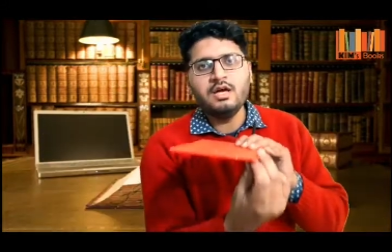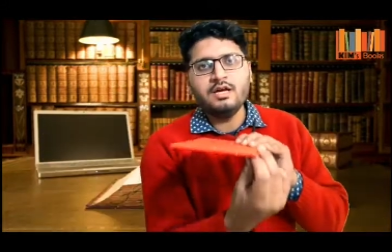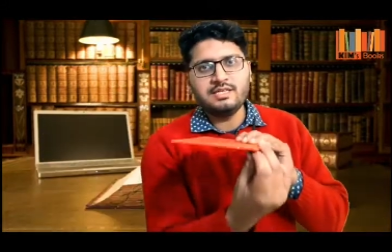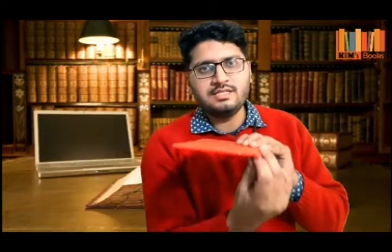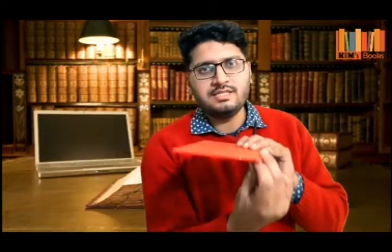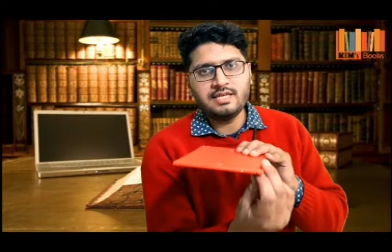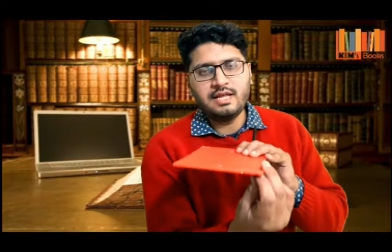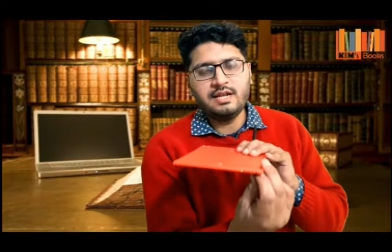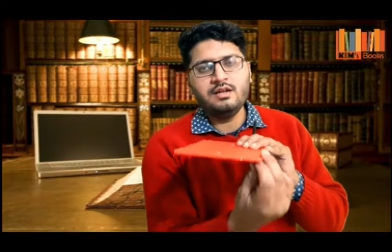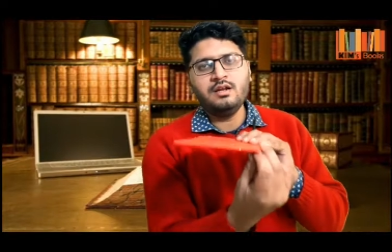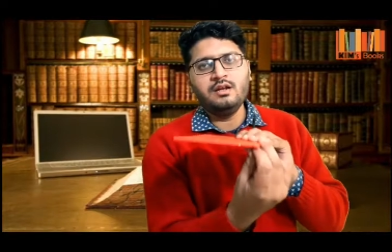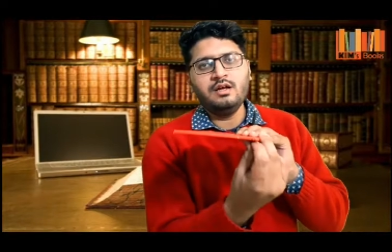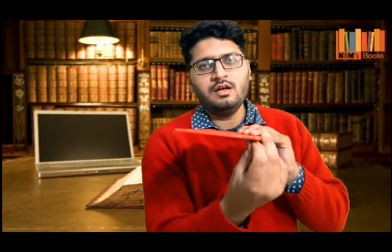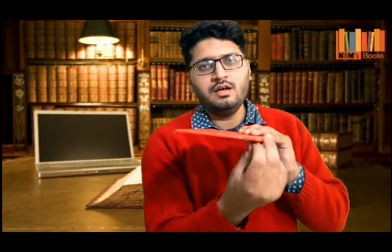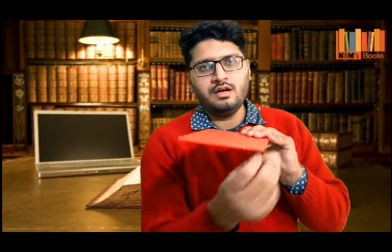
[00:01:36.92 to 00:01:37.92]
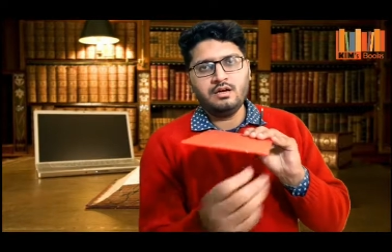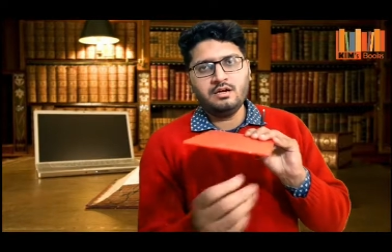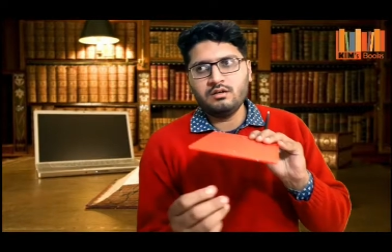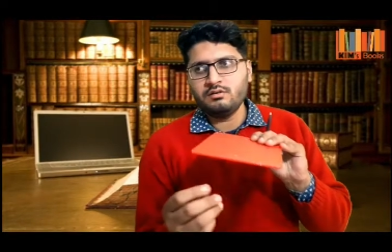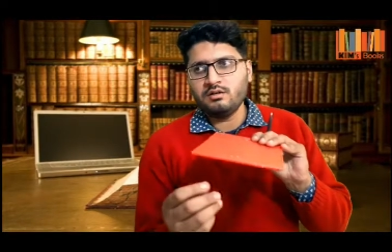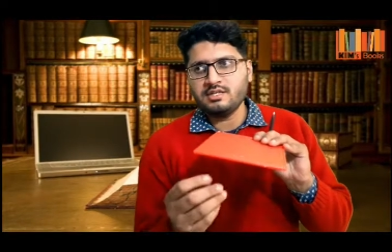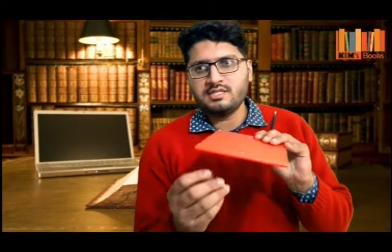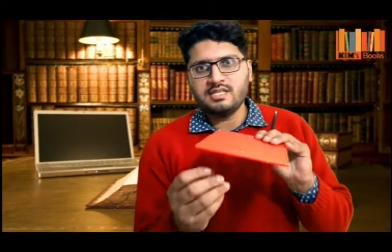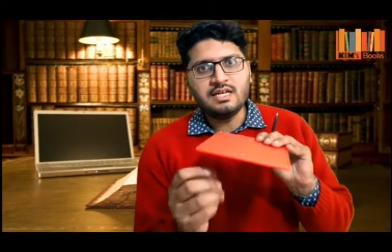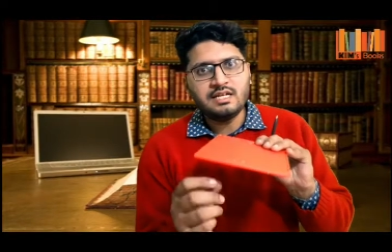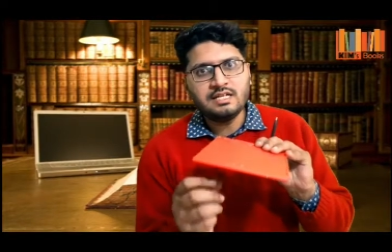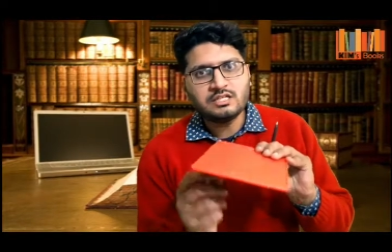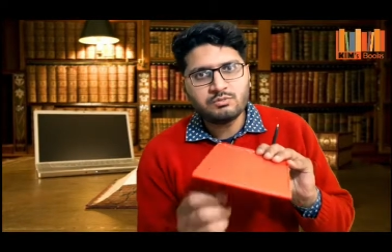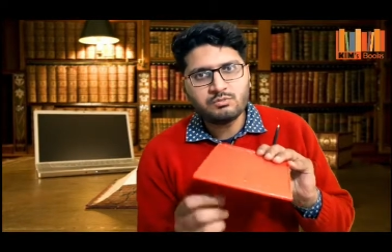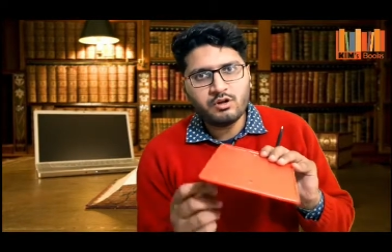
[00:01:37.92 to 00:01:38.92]
cell, a
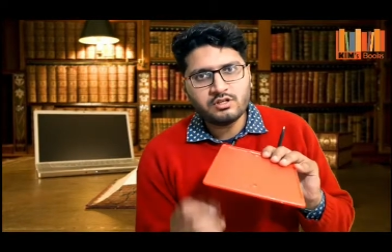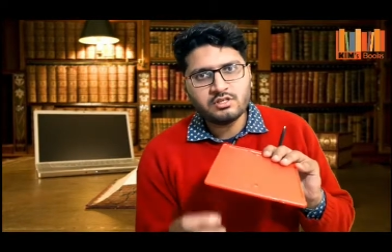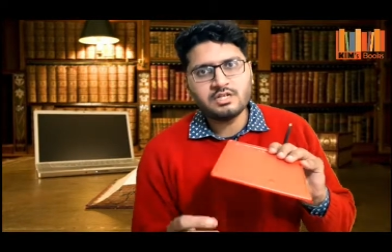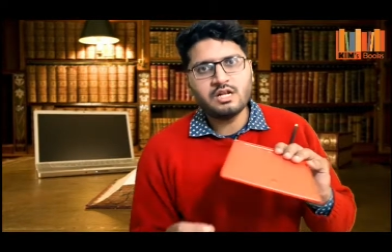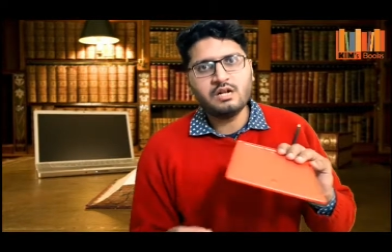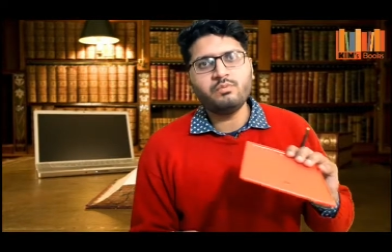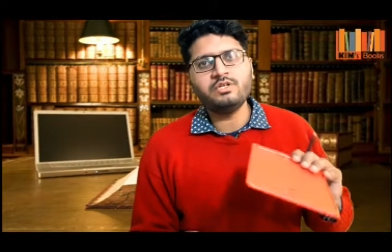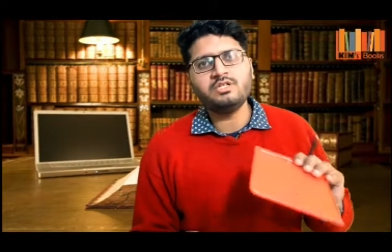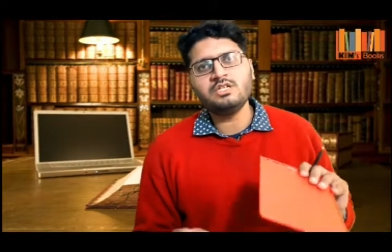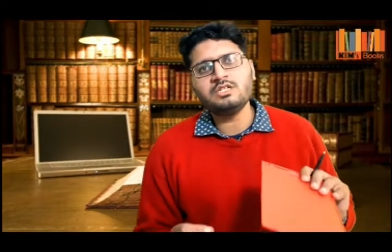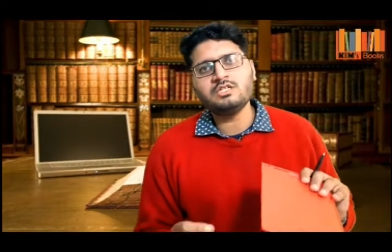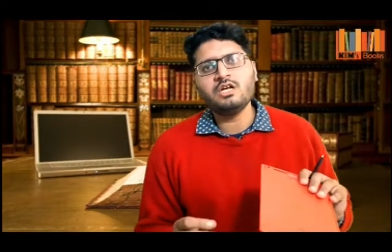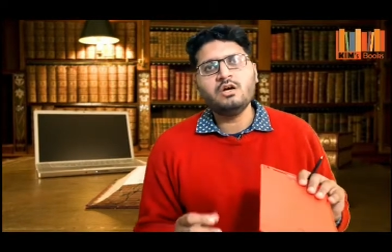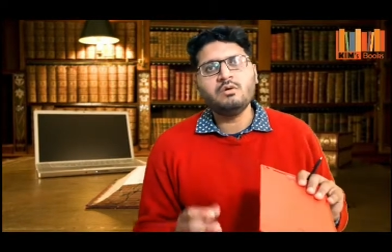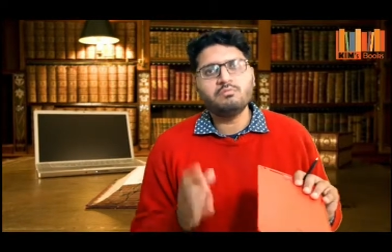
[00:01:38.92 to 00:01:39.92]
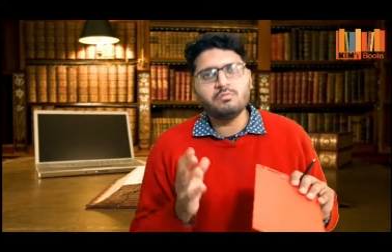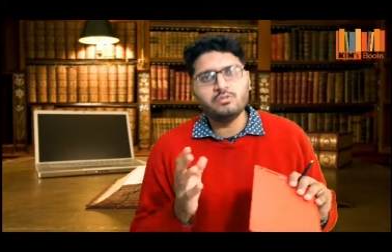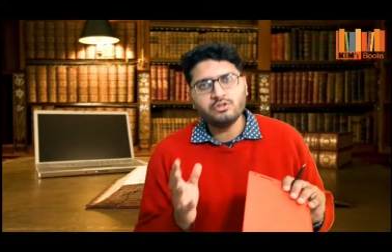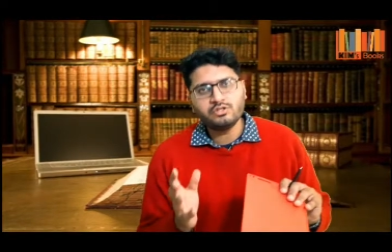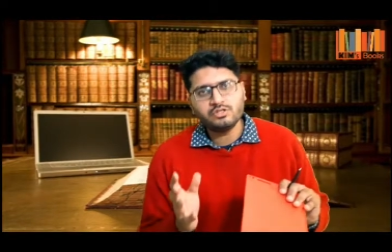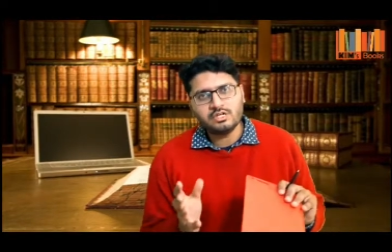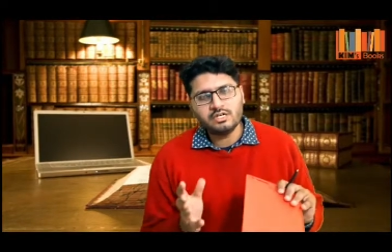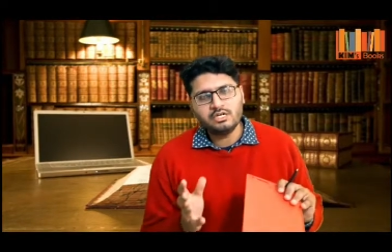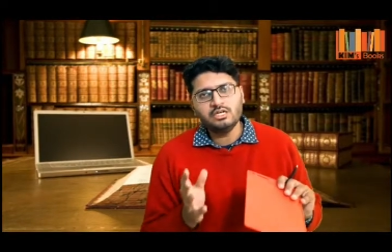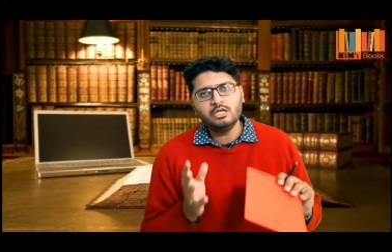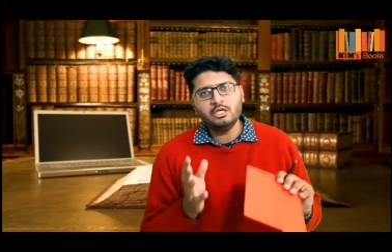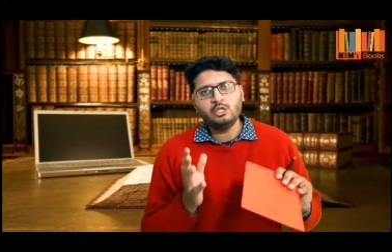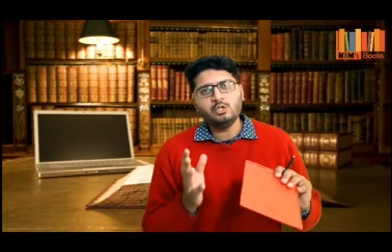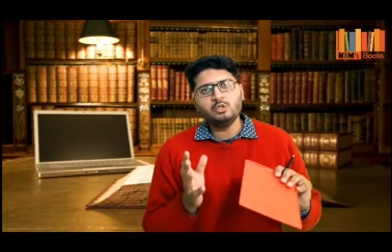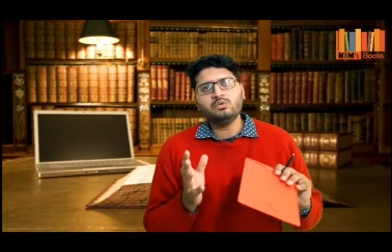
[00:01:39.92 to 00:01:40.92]
single small cell, which is mostly
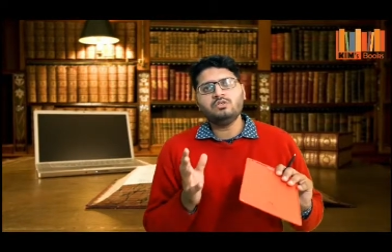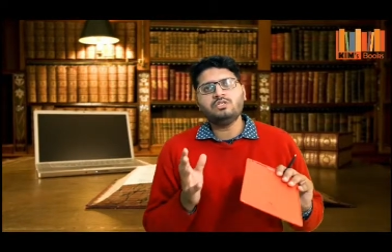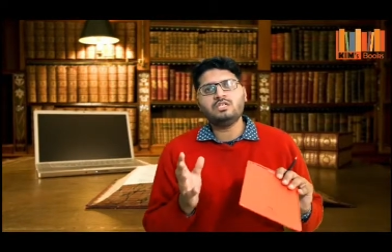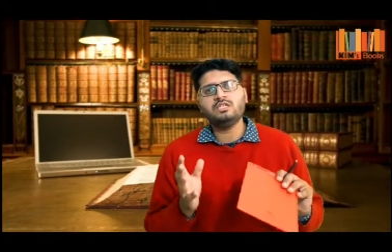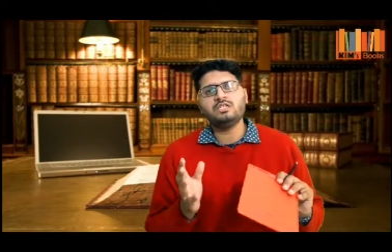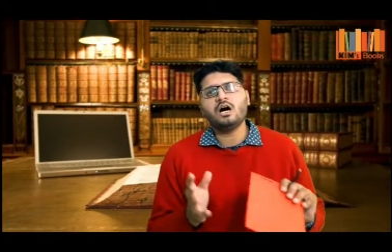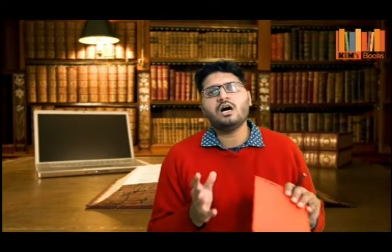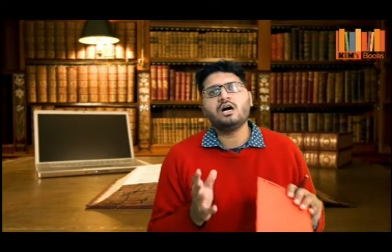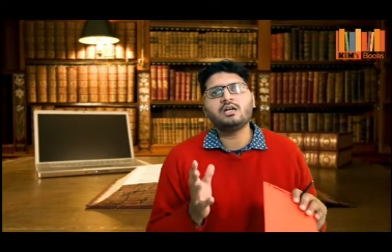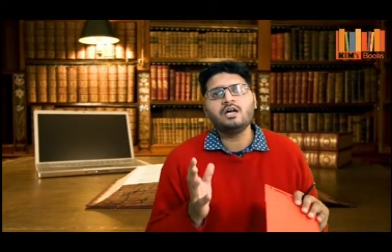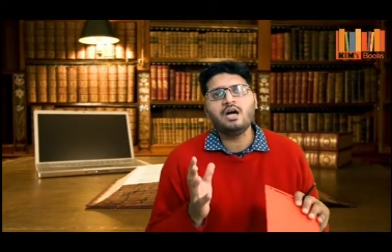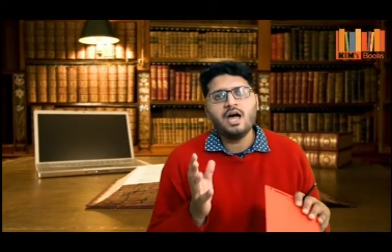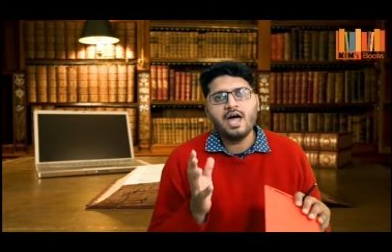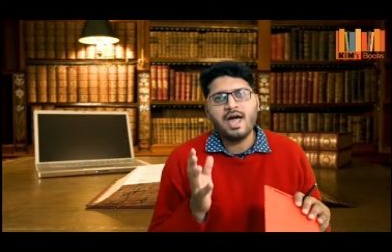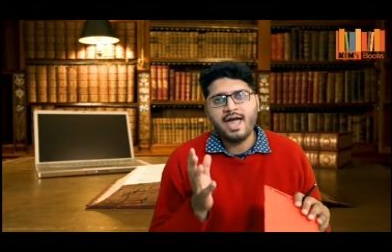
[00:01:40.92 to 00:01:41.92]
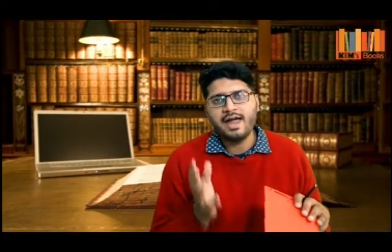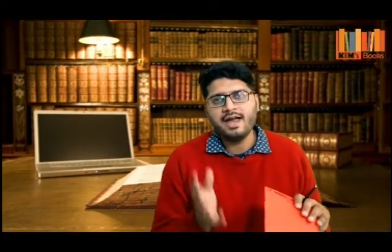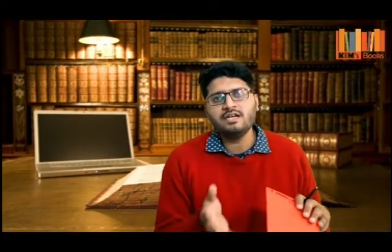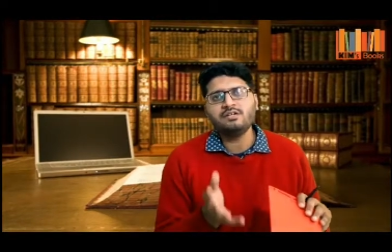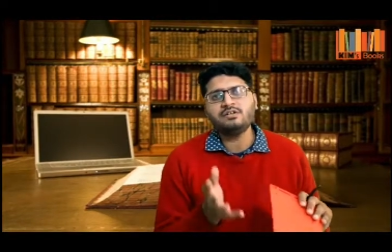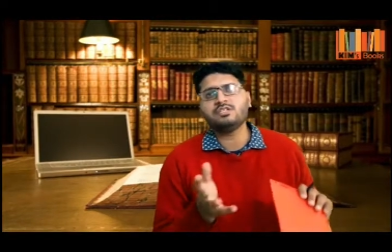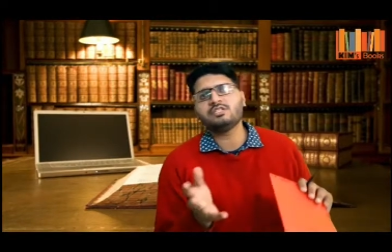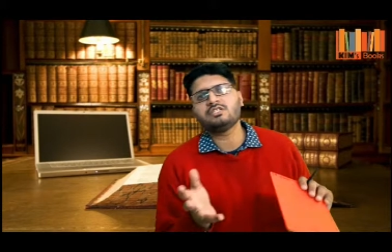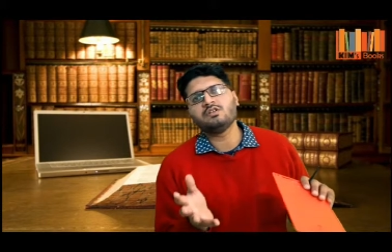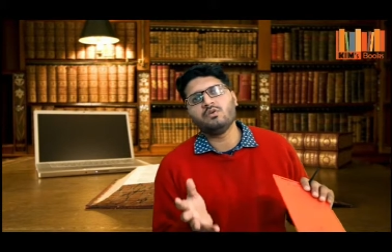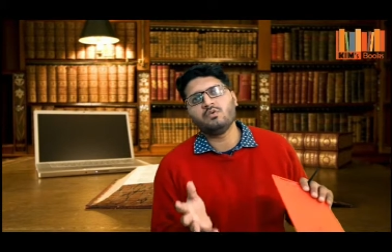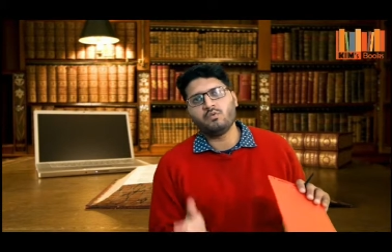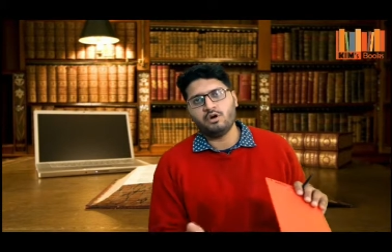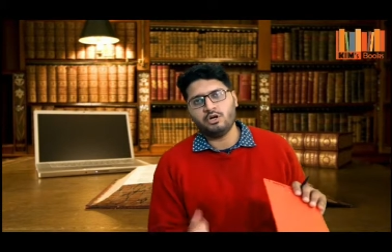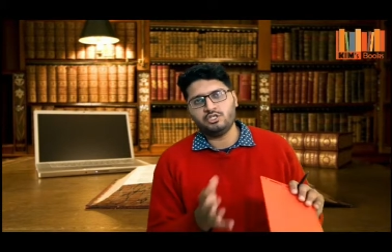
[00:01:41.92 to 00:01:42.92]
used in our hand wrist
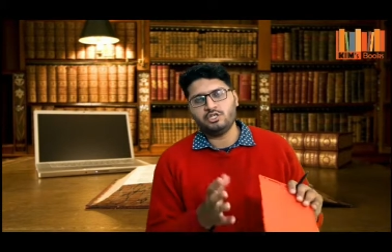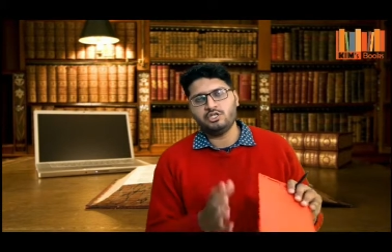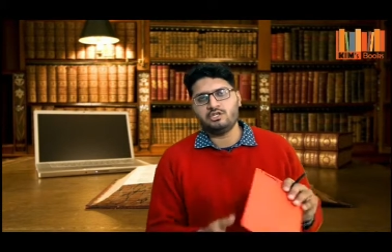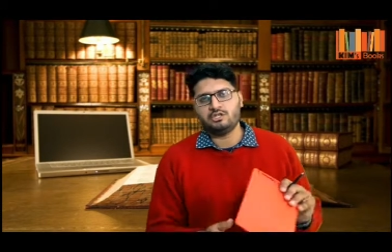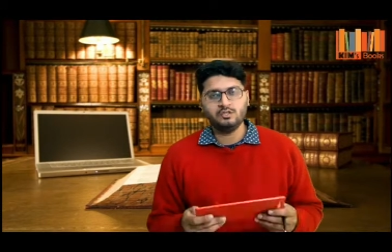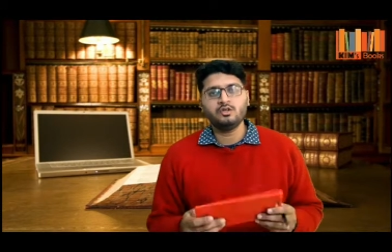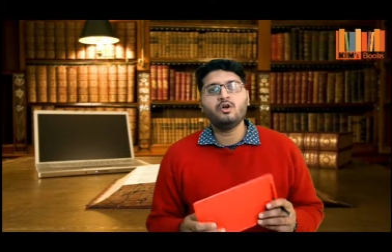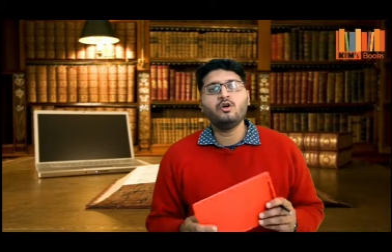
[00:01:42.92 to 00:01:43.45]
watches.